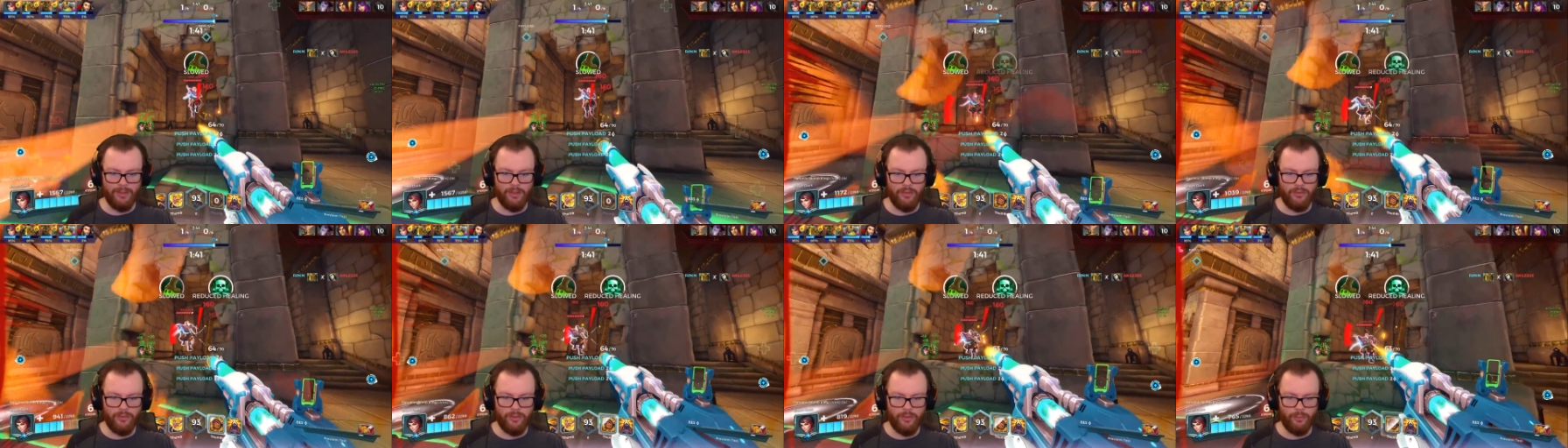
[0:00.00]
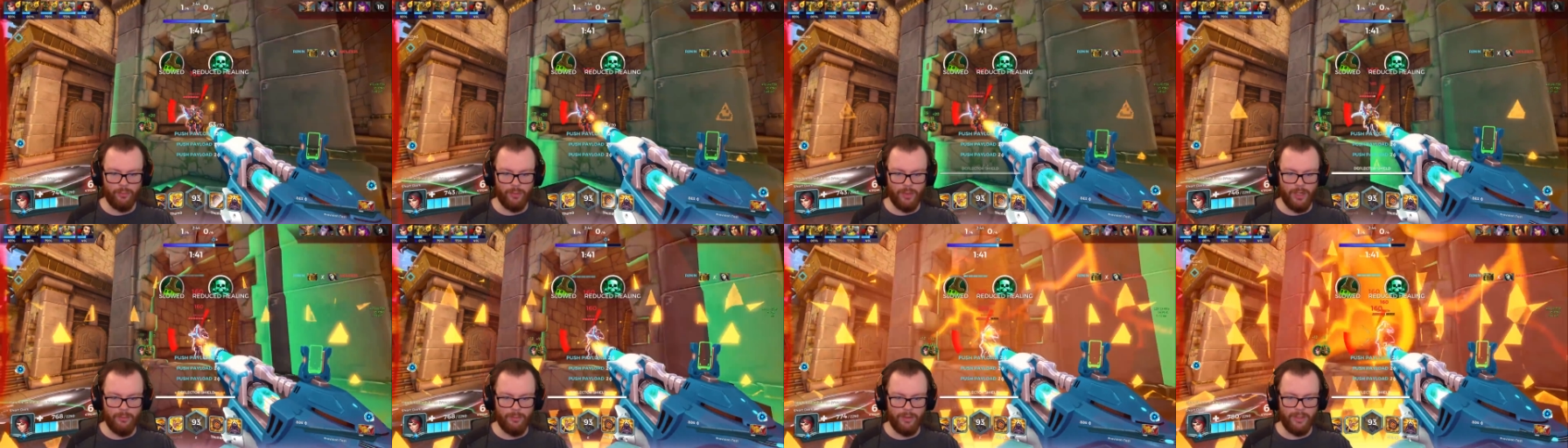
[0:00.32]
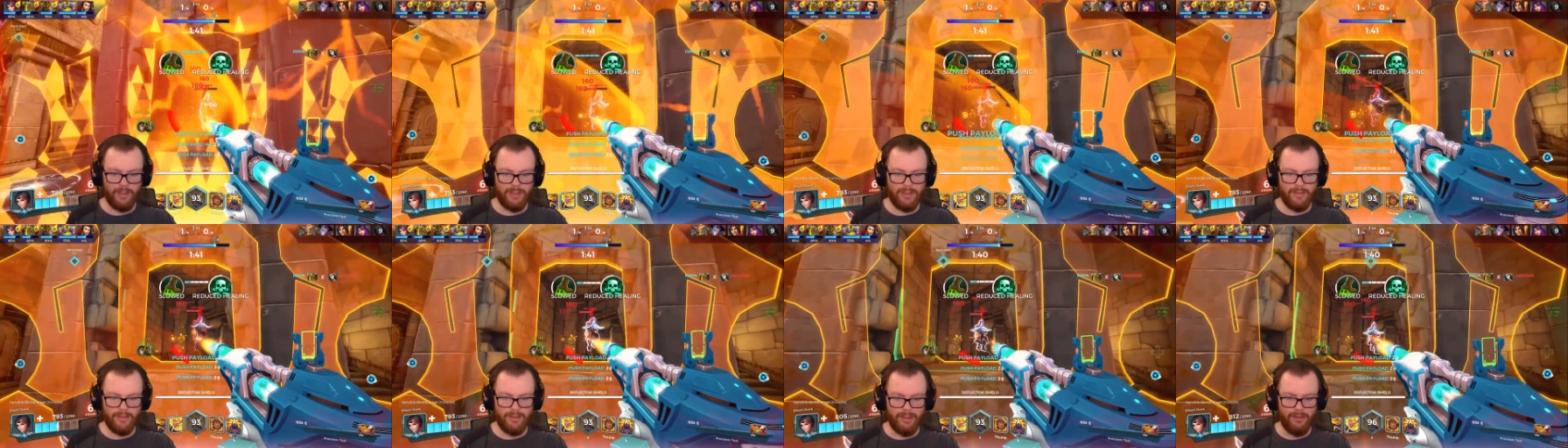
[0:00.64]
just because we're not really
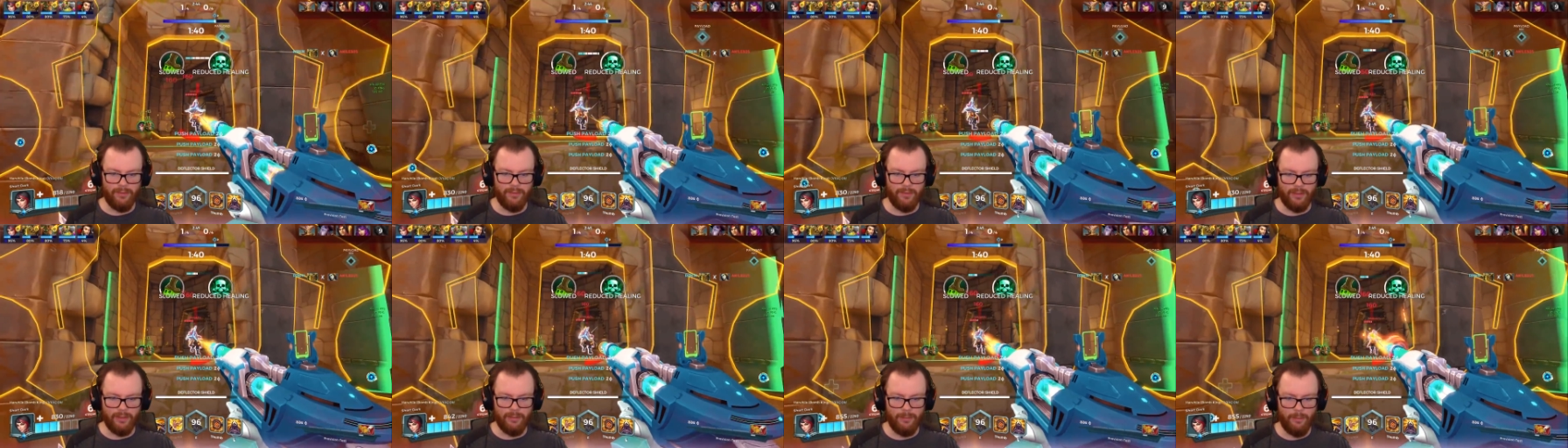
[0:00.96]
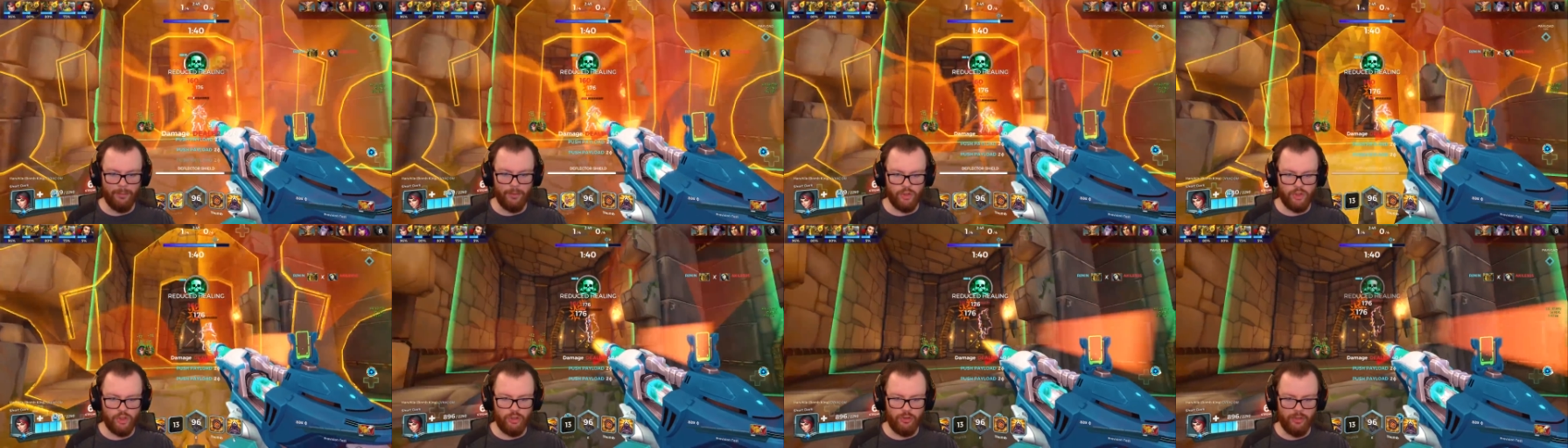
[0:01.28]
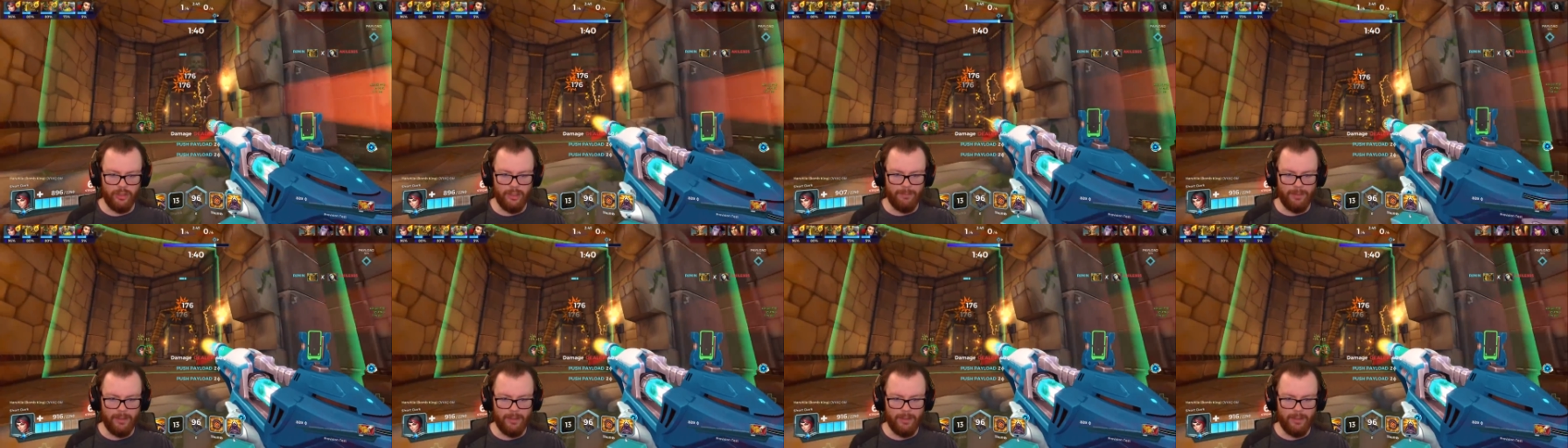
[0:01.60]
killing anything. Let me put a shield up.